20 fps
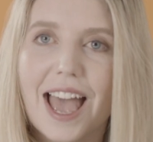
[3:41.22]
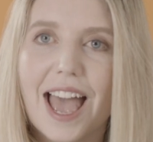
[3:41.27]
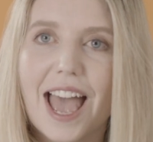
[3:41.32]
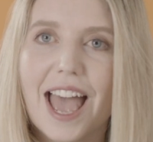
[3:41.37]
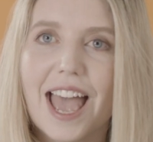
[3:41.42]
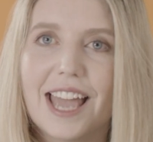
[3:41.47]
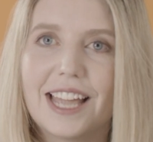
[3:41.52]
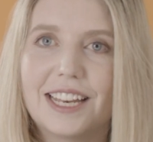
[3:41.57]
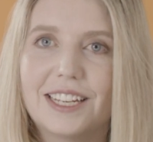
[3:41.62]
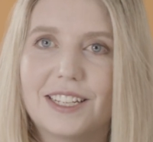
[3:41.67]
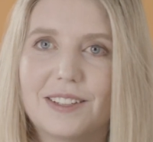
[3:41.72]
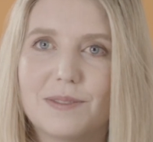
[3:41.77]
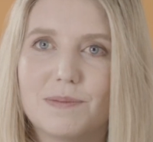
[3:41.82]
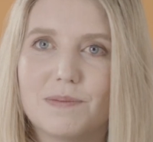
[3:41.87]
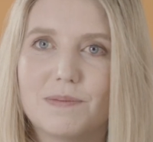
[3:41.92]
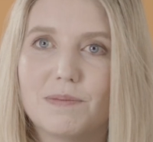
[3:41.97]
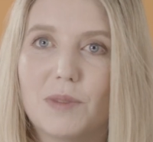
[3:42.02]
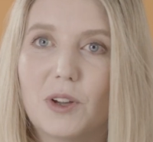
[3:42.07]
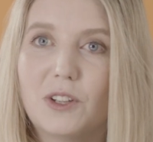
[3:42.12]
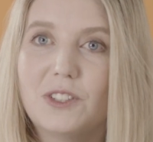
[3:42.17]

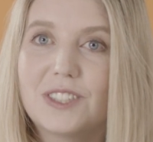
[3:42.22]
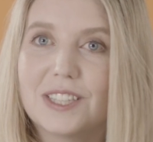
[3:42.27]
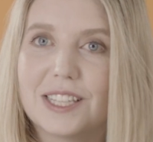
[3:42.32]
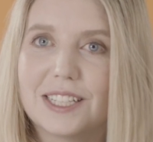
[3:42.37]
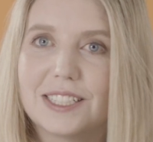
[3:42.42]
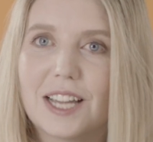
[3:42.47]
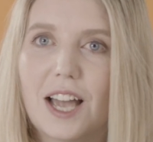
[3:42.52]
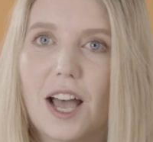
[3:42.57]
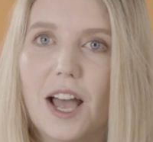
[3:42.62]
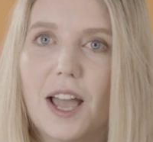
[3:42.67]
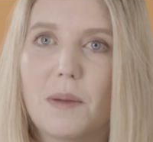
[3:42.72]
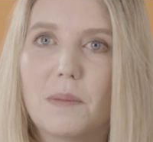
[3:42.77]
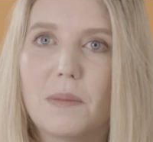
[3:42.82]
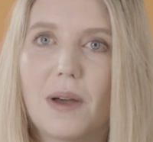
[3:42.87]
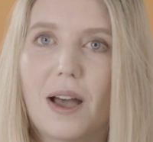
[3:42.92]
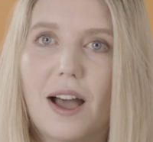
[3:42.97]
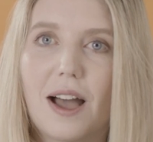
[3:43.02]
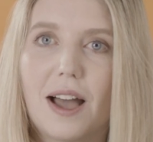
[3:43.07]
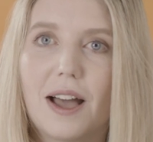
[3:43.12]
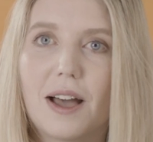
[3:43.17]
And most of the time,
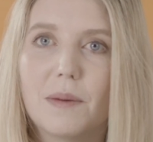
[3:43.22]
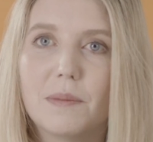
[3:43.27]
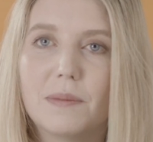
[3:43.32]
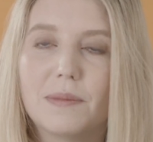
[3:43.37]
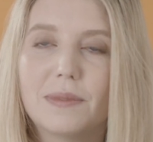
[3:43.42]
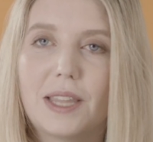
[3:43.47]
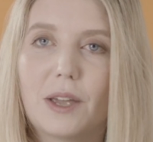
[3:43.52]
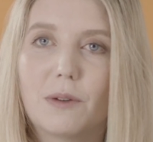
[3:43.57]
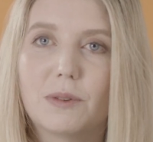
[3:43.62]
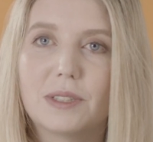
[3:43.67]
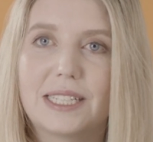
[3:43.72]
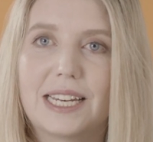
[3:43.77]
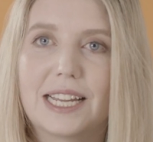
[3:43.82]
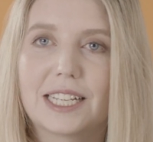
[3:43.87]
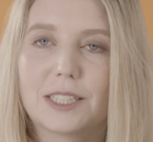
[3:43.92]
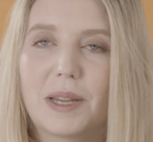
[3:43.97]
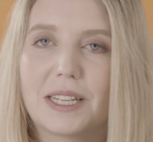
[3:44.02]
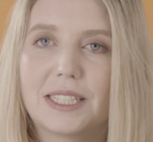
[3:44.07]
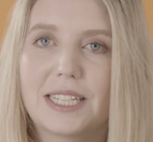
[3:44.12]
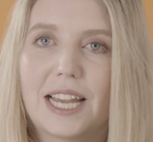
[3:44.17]
there was an
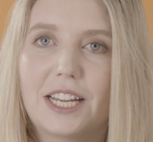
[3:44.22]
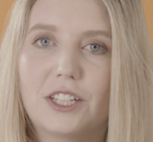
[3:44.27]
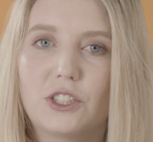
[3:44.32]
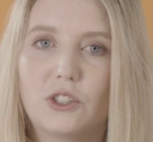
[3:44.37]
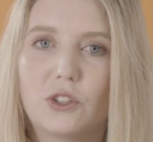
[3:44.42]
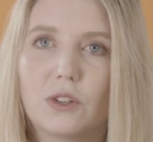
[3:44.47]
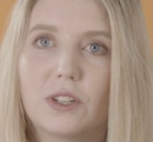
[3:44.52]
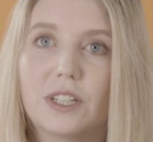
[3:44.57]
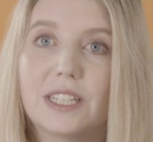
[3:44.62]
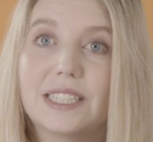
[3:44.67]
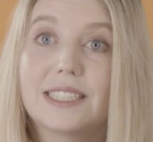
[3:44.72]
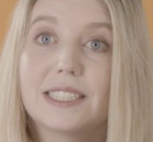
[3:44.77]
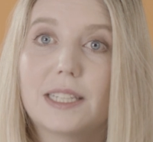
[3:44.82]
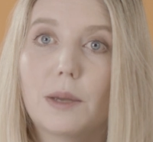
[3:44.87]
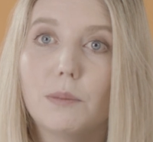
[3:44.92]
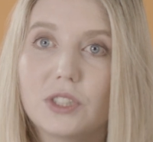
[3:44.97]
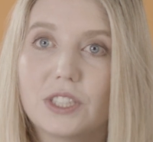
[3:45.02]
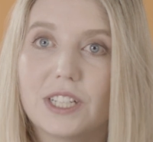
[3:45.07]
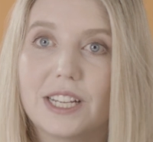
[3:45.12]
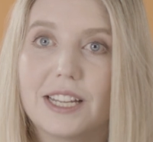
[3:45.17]
expectation or an
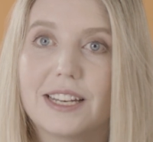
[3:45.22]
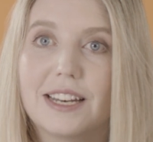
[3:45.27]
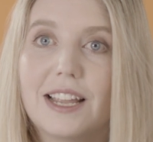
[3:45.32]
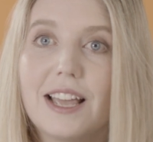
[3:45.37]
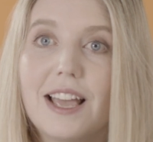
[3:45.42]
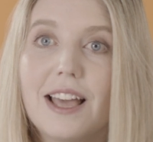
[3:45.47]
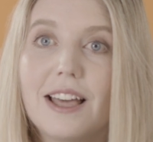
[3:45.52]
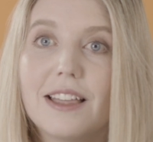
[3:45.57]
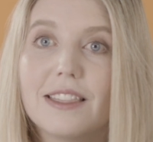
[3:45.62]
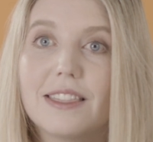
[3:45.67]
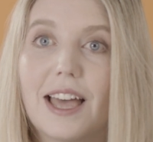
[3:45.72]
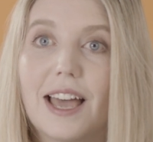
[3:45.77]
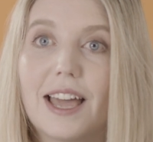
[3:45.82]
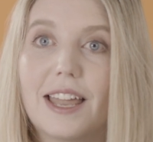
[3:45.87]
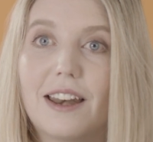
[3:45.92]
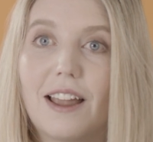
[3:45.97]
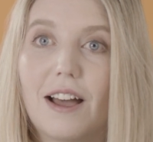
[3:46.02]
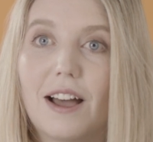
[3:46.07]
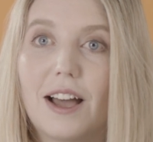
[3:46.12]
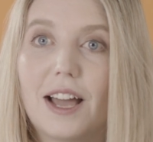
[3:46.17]
assumption
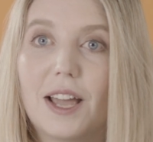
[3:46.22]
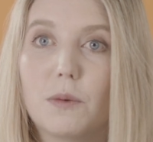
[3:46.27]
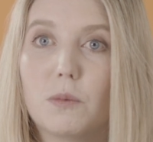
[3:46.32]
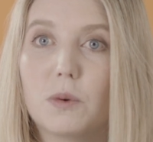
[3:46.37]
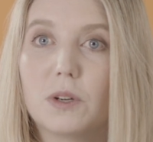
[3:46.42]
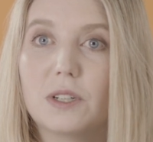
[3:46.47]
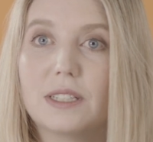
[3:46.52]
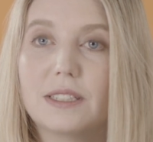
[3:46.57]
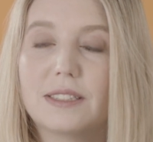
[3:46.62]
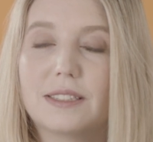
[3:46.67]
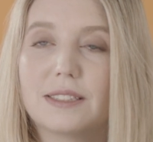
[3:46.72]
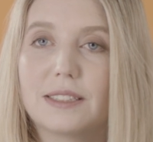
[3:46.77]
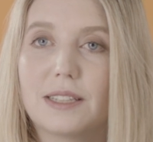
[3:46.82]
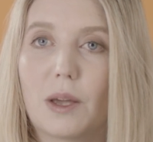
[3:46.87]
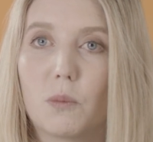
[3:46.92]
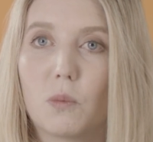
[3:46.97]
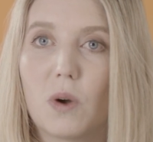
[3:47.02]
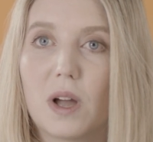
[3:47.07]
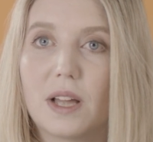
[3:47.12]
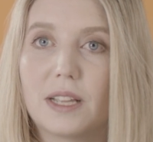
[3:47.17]
that I was
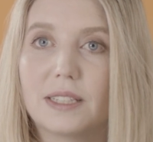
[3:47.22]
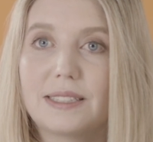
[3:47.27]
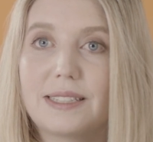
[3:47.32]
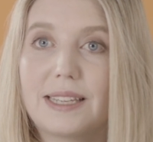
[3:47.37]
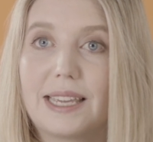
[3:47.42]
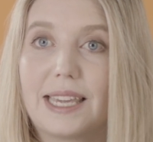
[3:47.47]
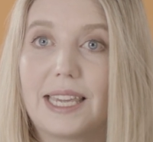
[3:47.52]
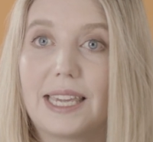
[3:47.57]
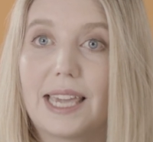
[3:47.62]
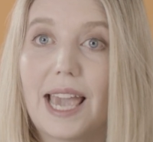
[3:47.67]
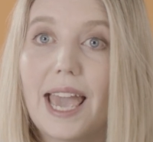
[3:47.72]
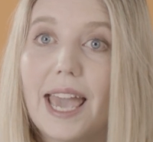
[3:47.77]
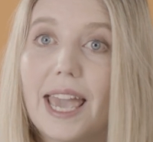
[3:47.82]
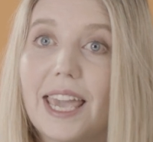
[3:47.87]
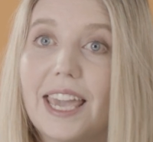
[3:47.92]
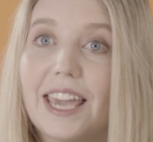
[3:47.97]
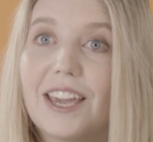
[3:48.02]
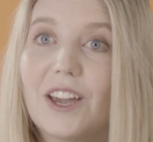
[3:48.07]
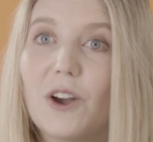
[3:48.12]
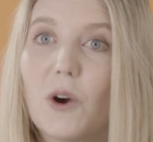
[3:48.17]
someone's
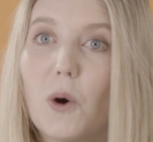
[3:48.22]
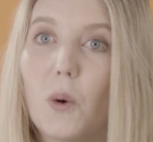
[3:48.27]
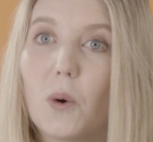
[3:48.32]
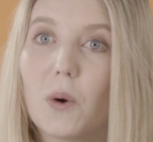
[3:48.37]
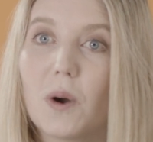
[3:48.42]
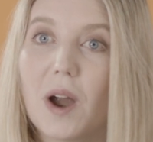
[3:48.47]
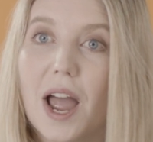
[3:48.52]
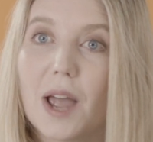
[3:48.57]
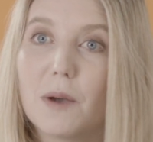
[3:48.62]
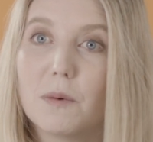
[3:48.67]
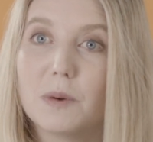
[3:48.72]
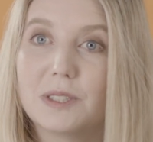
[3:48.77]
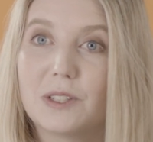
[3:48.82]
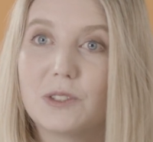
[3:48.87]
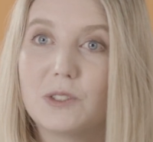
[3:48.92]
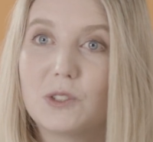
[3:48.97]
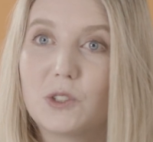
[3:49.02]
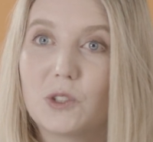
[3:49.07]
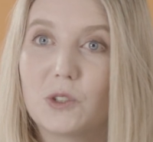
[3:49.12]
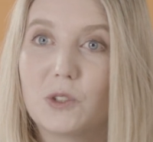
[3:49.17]
EA or I was
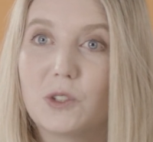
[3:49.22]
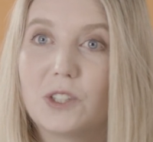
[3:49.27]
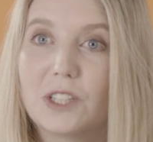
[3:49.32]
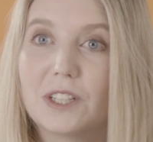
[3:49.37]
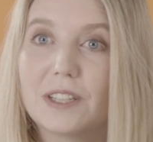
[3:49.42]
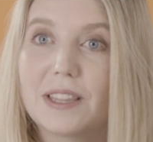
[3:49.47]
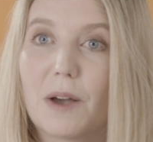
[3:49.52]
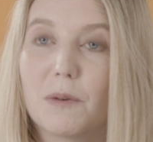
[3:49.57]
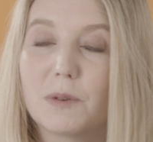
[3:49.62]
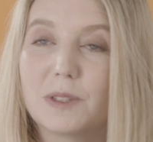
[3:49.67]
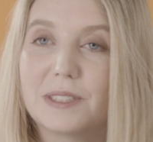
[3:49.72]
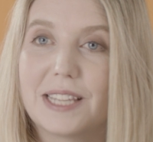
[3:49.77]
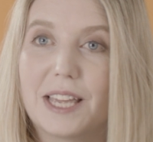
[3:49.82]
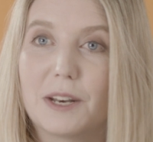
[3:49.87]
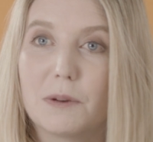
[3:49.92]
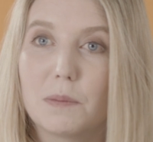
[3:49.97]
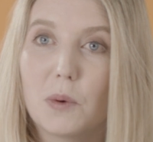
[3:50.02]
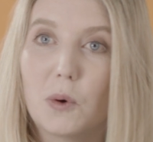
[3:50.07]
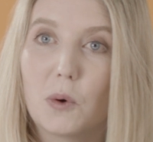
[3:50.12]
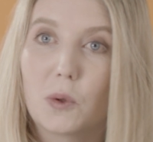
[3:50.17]
a junior that was
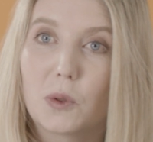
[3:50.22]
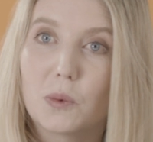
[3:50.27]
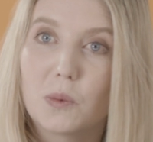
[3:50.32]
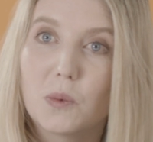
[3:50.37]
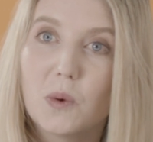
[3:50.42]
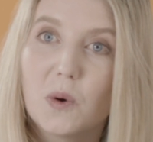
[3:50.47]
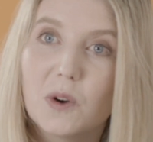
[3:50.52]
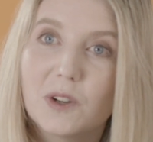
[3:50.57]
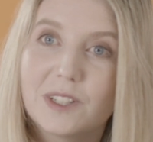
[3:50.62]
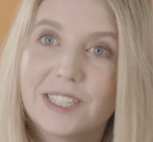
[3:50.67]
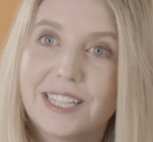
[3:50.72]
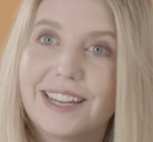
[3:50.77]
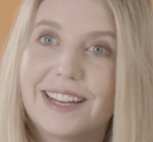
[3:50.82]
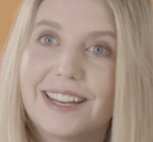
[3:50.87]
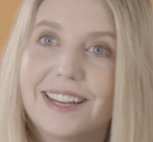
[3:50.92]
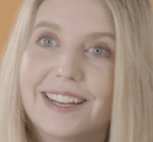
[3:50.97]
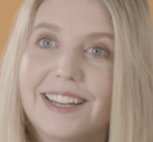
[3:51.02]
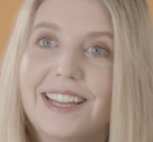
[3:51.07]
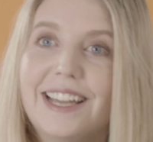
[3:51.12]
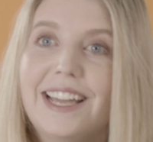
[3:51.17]
there to pour the
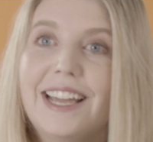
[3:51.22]
water.